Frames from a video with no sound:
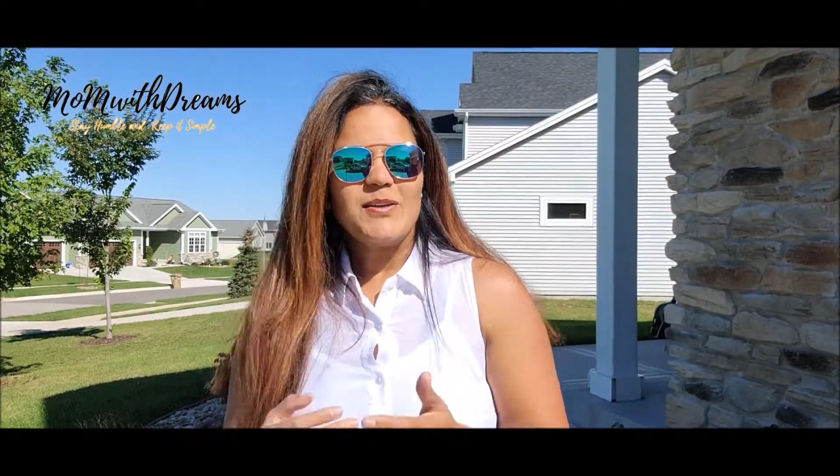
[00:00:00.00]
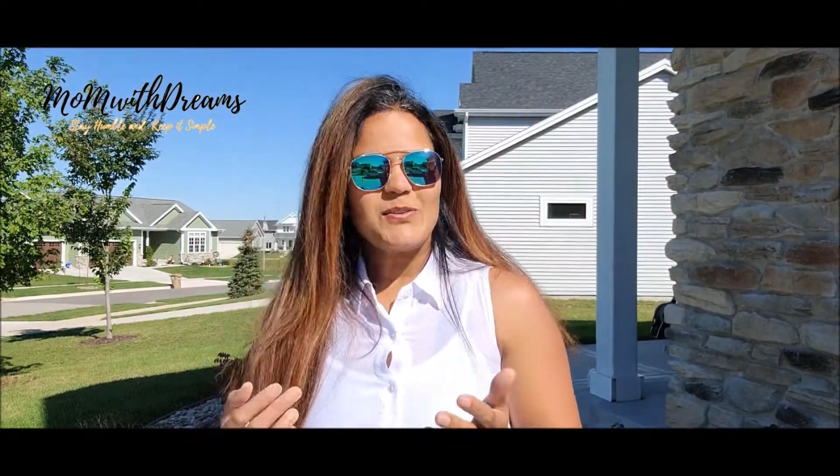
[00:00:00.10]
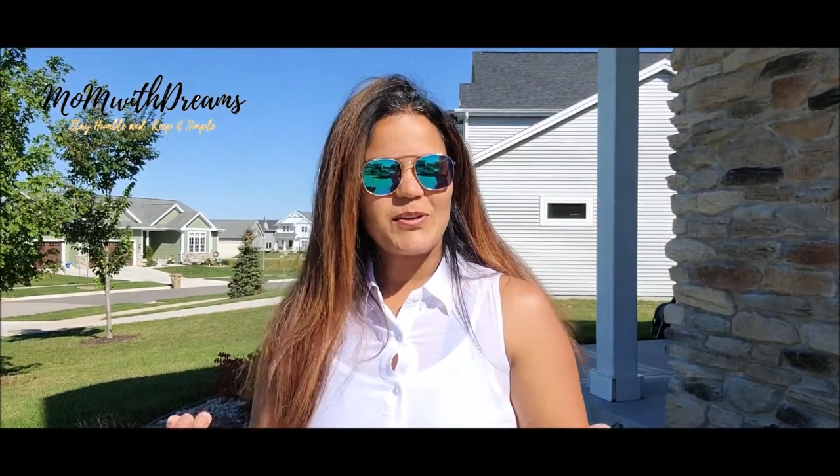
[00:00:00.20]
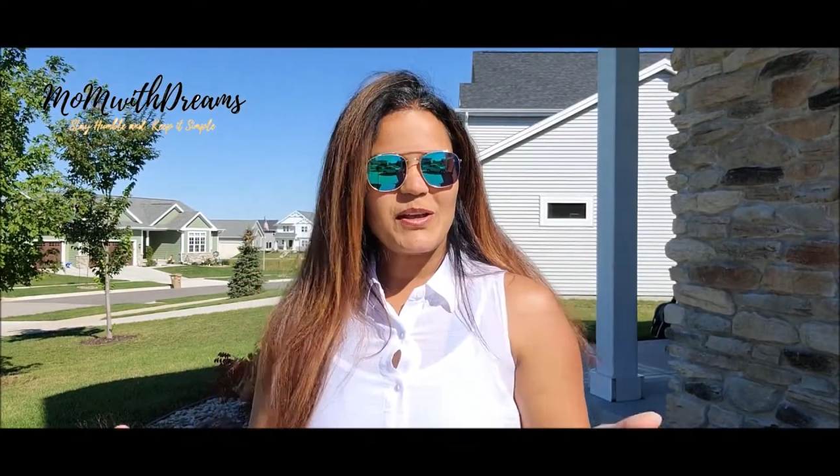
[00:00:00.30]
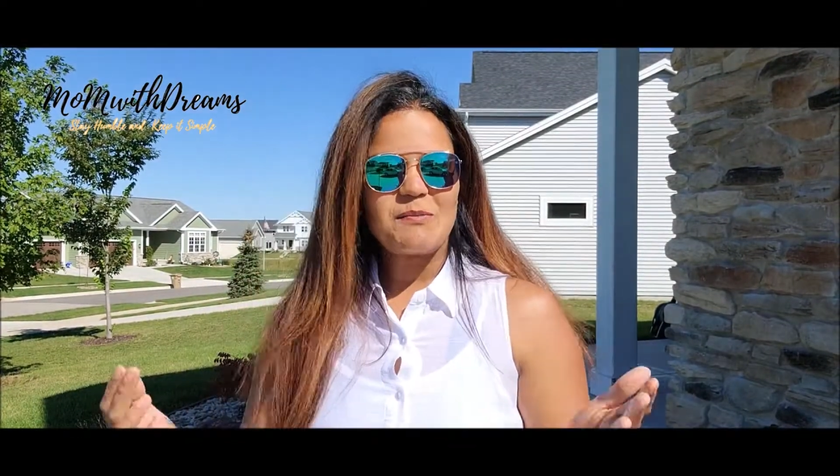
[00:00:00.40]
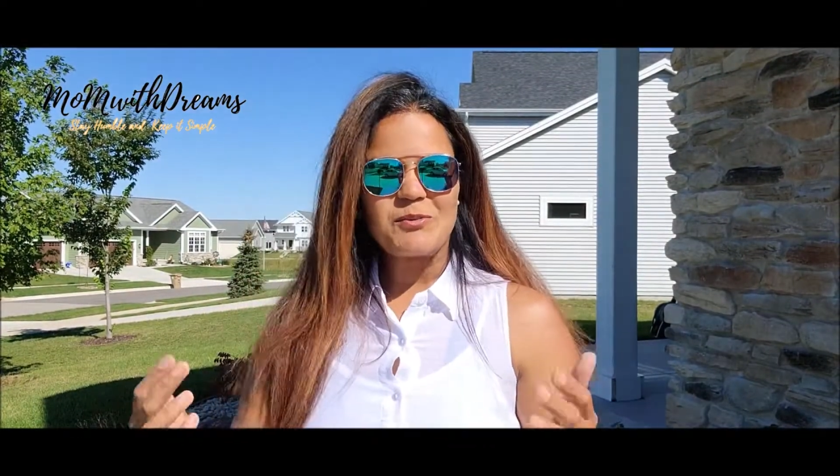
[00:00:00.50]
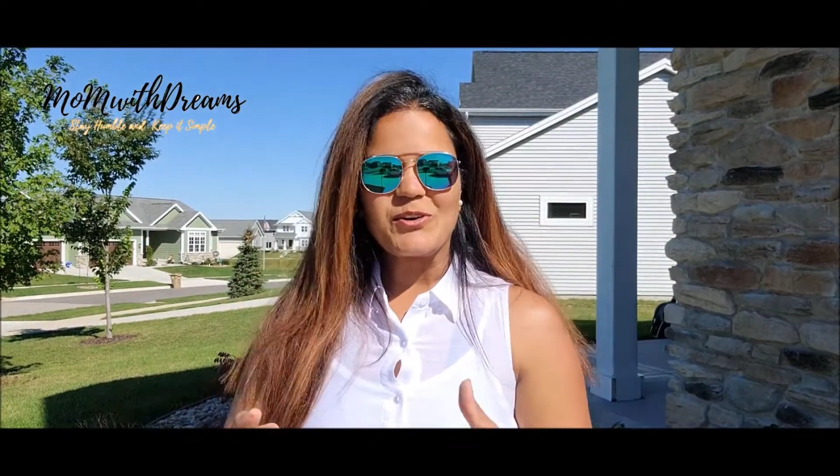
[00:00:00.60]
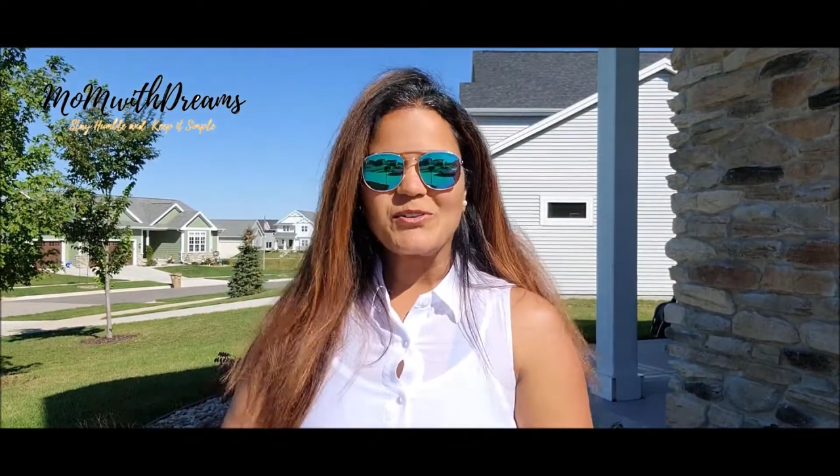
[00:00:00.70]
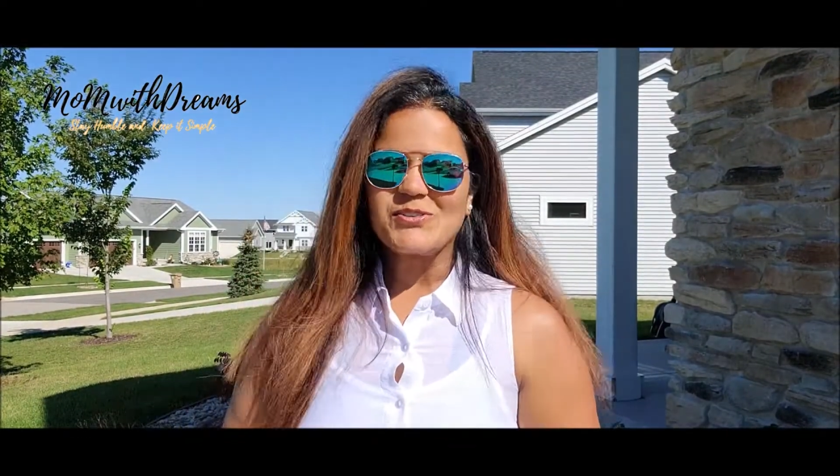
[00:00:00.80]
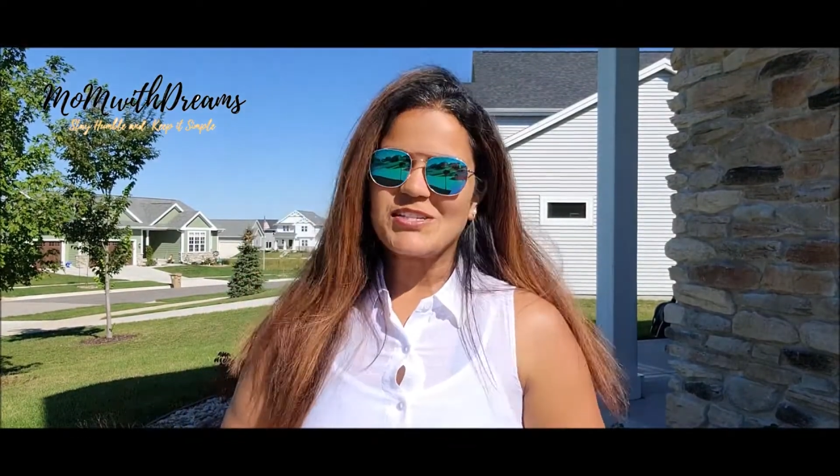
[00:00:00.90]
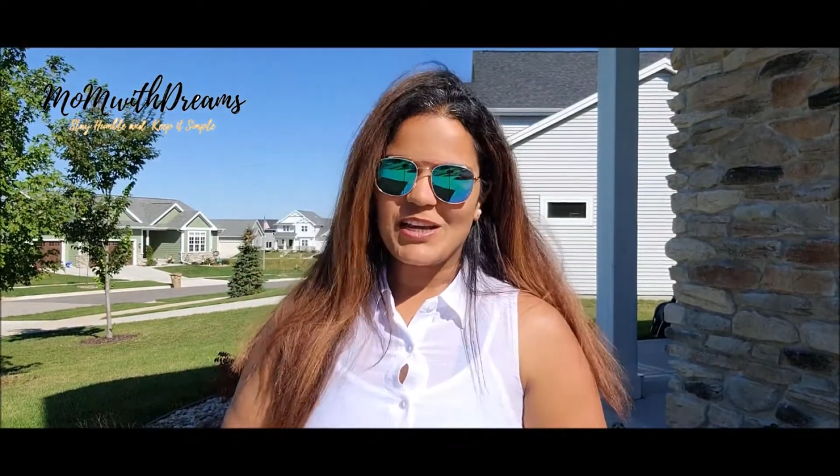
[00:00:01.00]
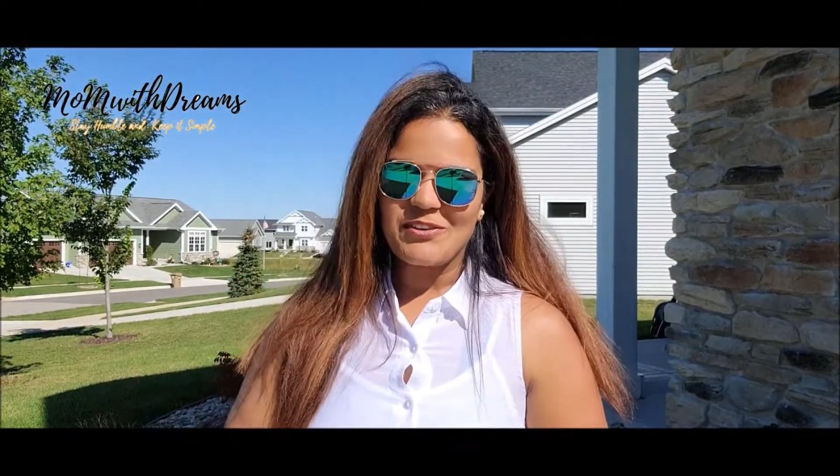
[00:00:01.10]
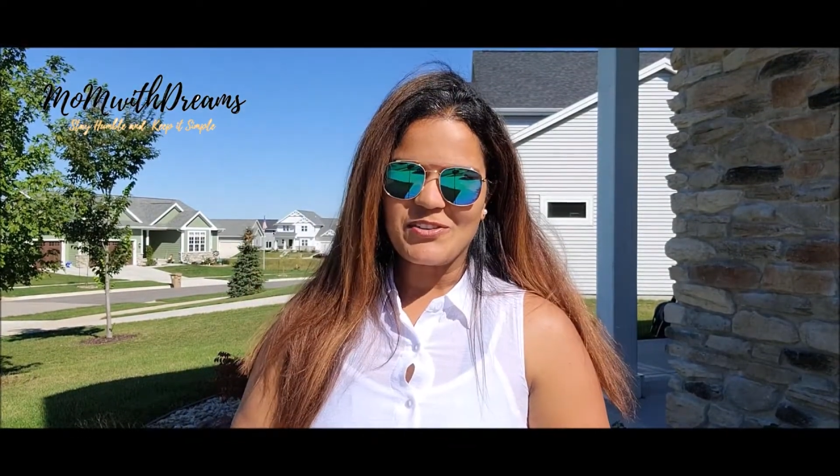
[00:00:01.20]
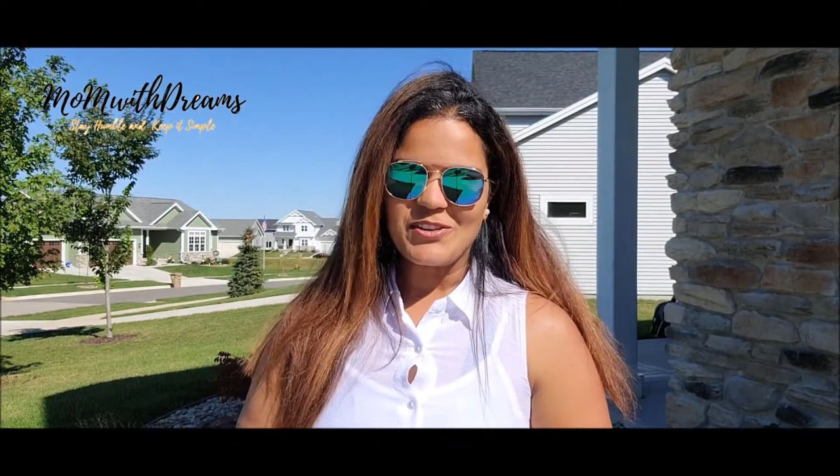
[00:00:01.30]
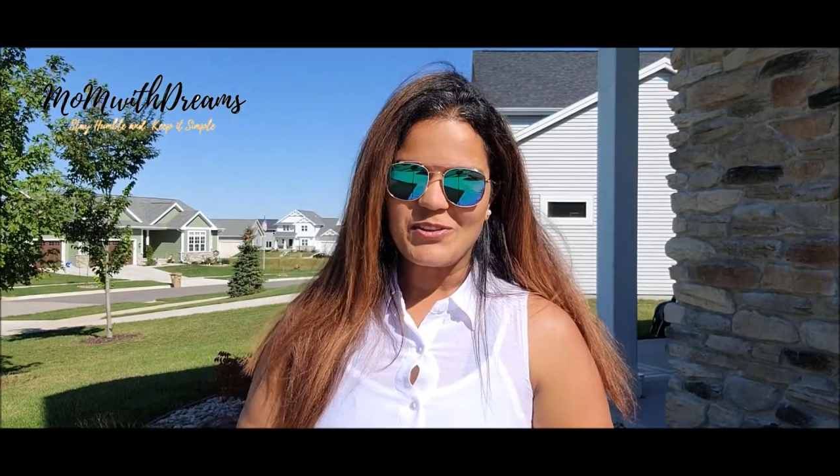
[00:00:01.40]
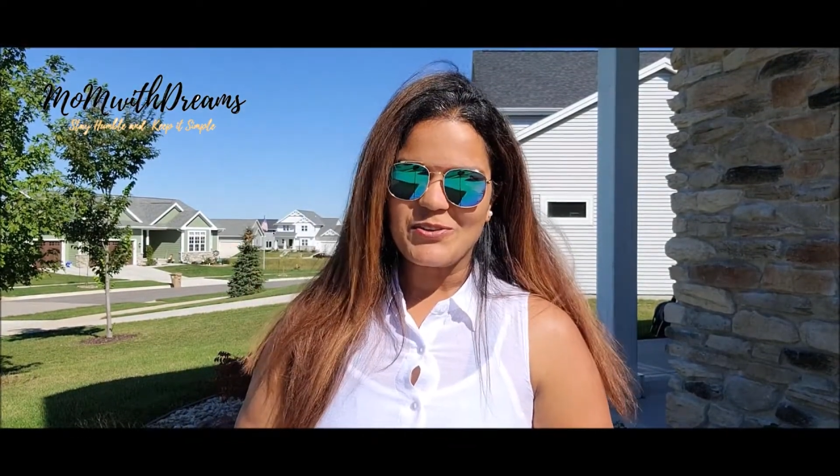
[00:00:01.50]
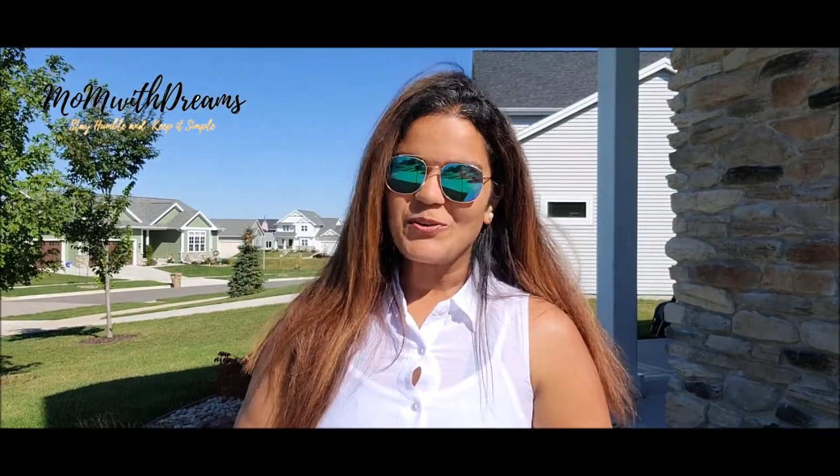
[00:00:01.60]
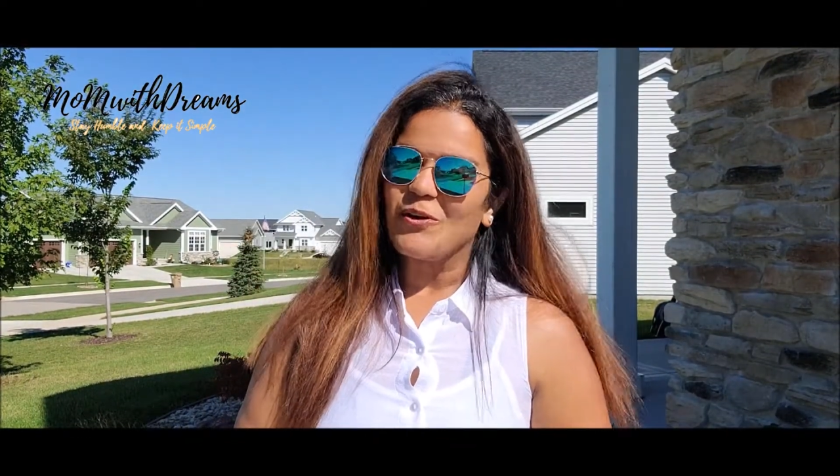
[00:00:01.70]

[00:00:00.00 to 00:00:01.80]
Today I'm going to share with you